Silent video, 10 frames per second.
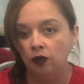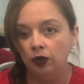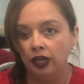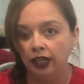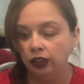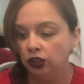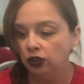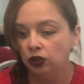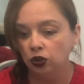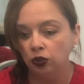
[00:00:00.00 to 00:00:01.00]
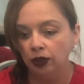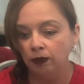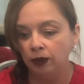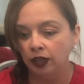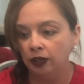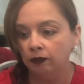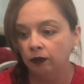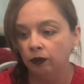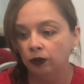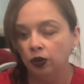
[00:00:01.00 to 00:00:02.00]
reagent strip
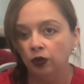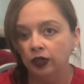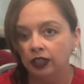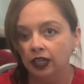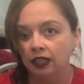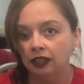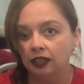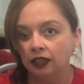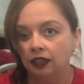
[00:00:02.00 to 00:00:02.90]
urine test.